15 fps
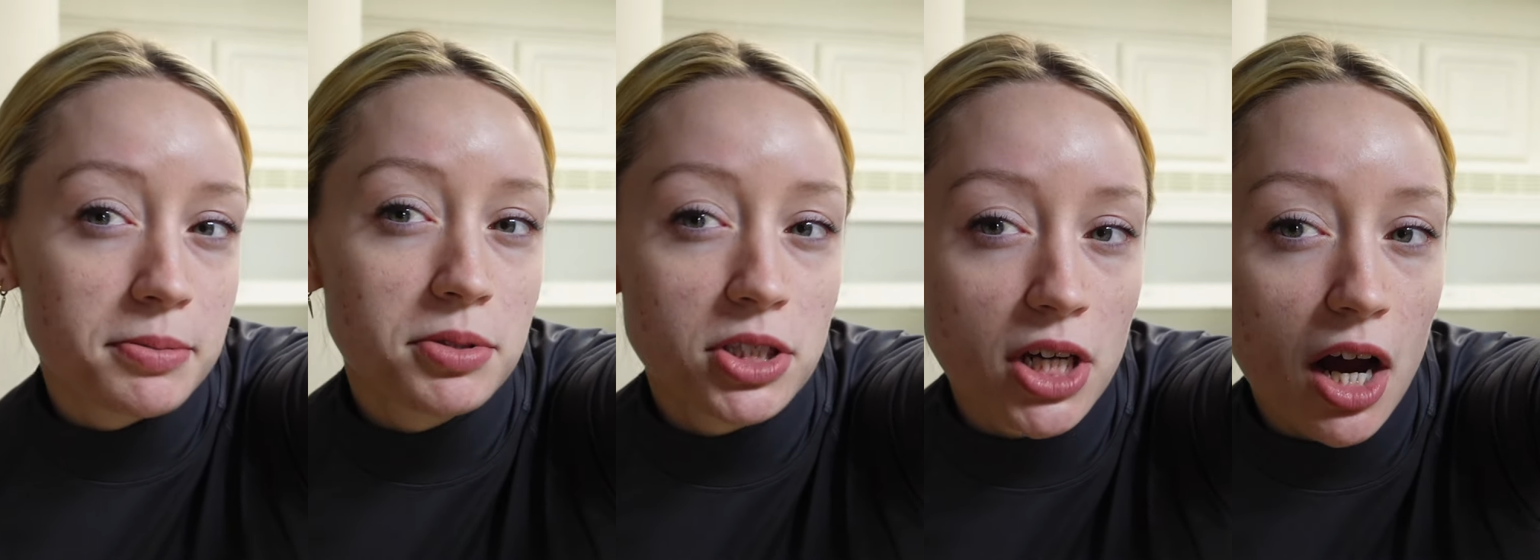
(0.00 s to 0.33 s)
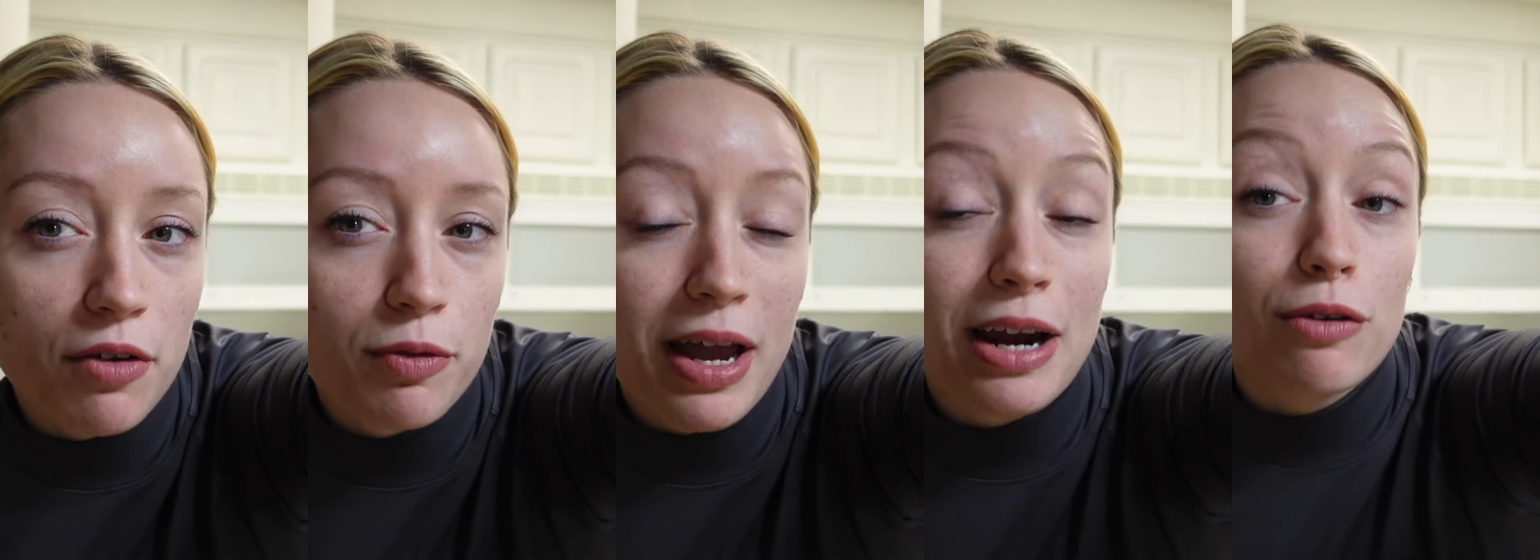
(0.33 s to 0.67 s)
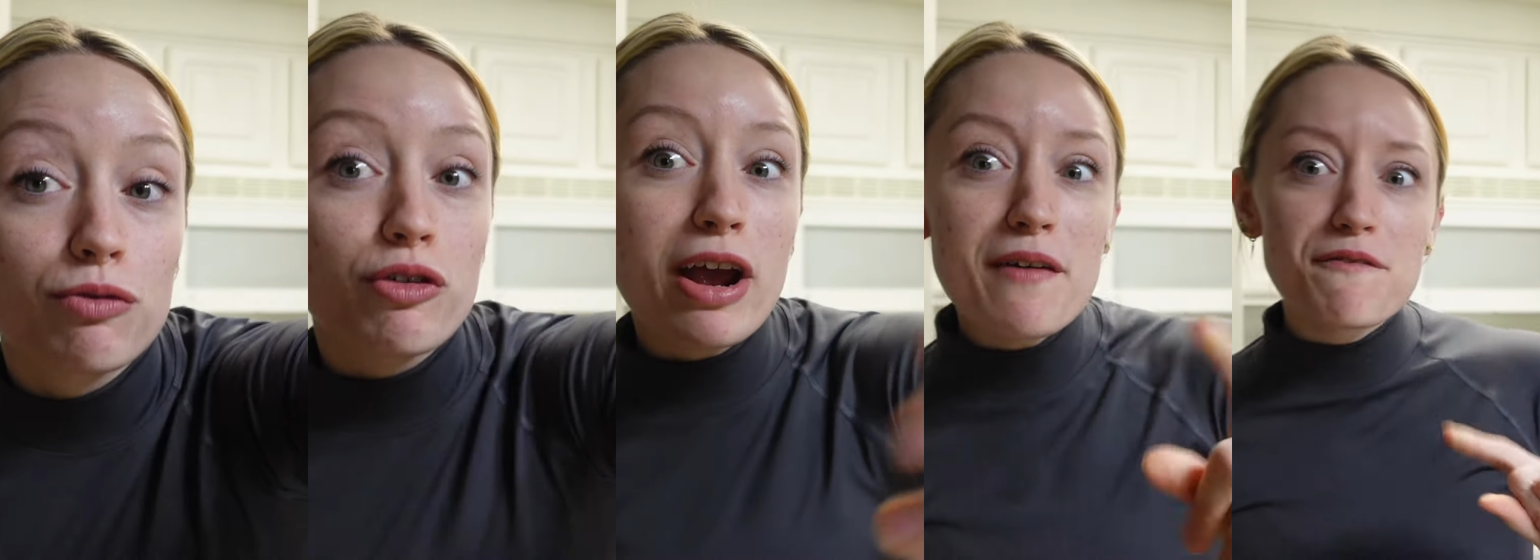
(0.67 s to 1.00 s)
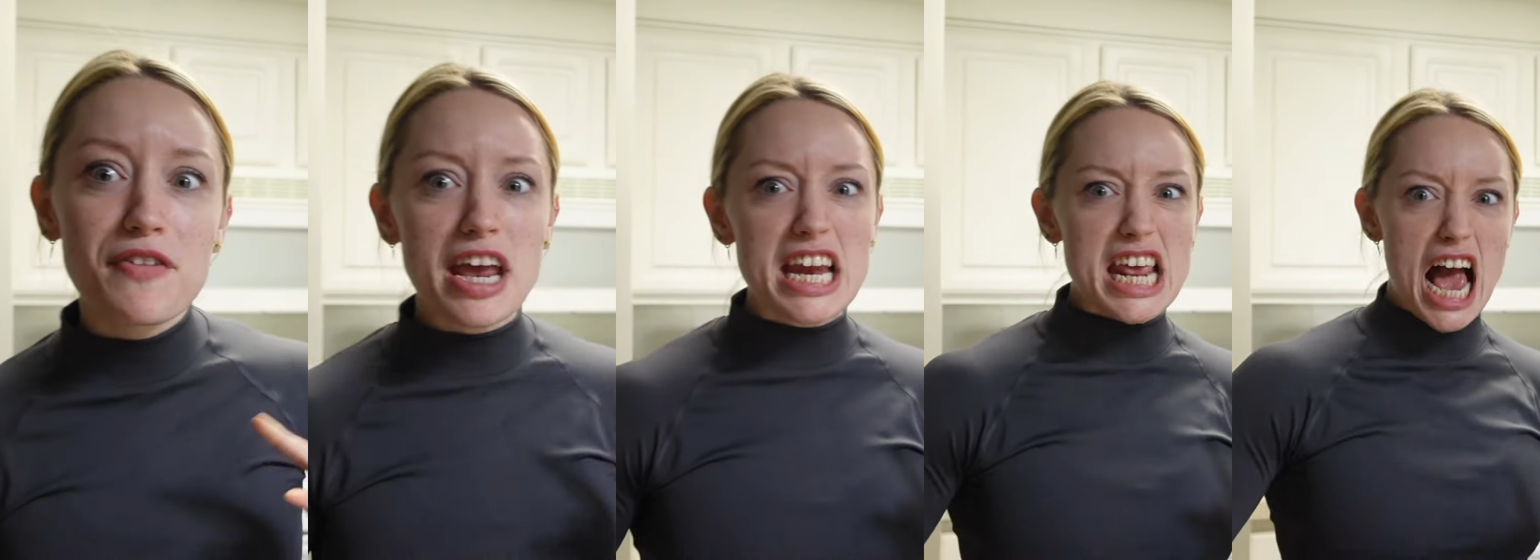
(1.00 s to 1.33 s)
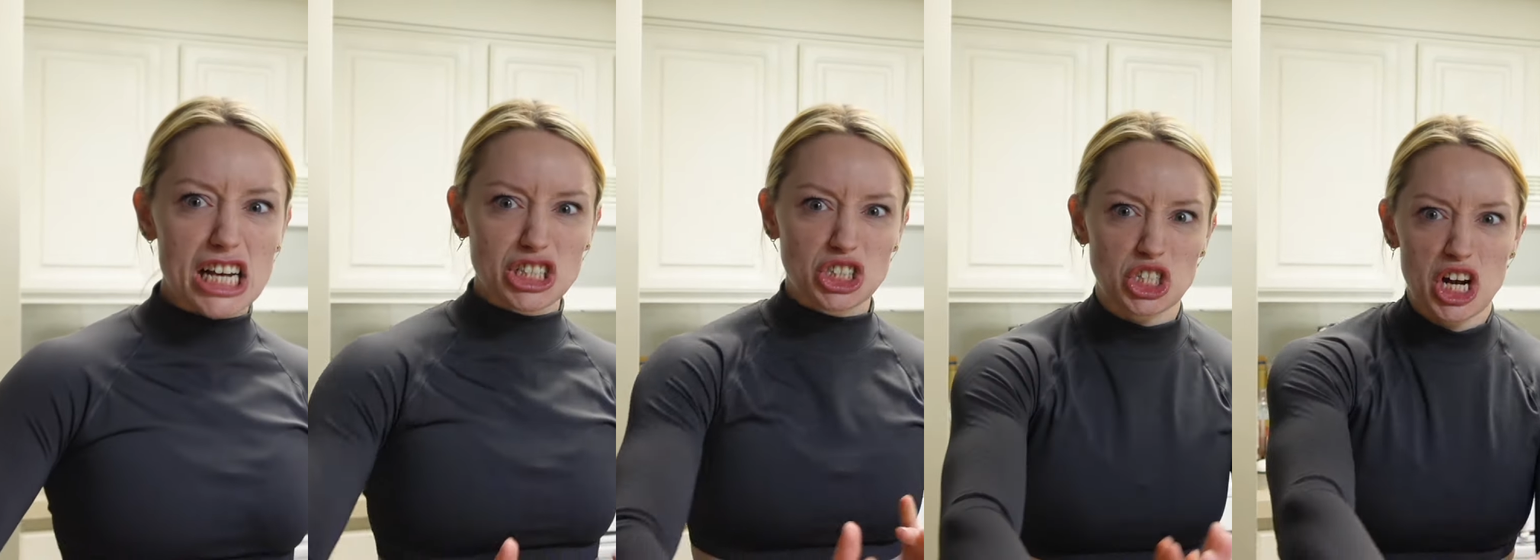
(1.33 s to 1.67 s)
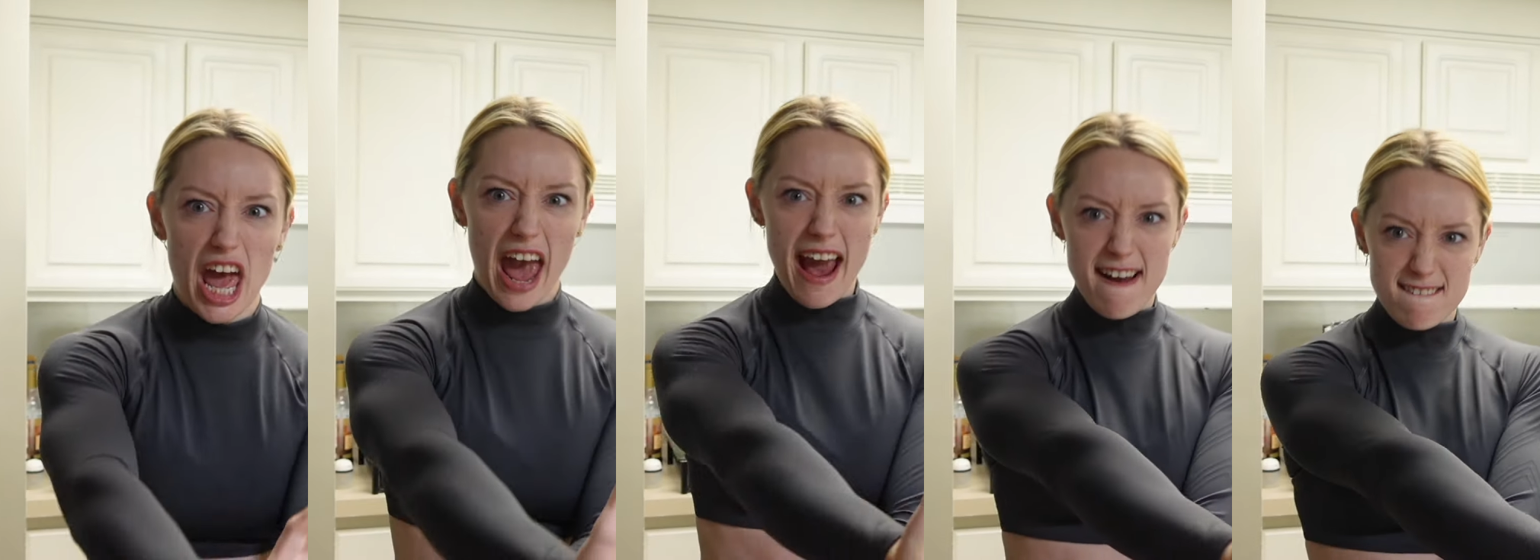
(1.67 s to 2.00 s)
stuff. We had a refeed
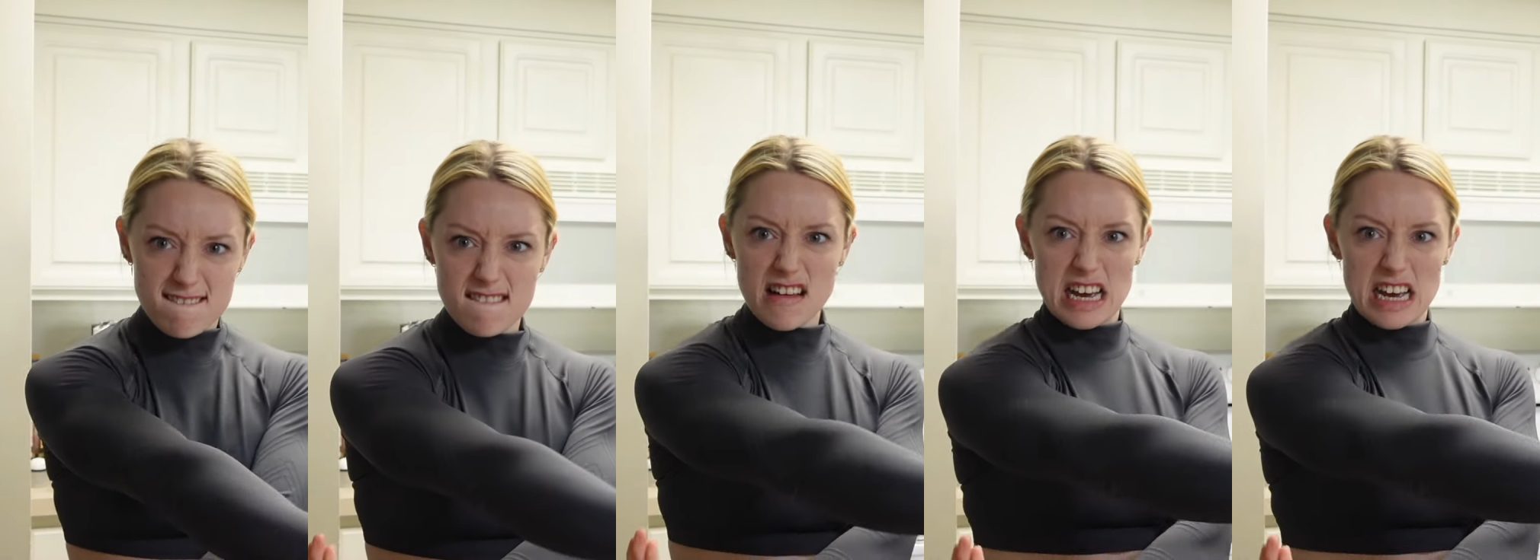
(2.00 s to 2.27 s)
yesterday.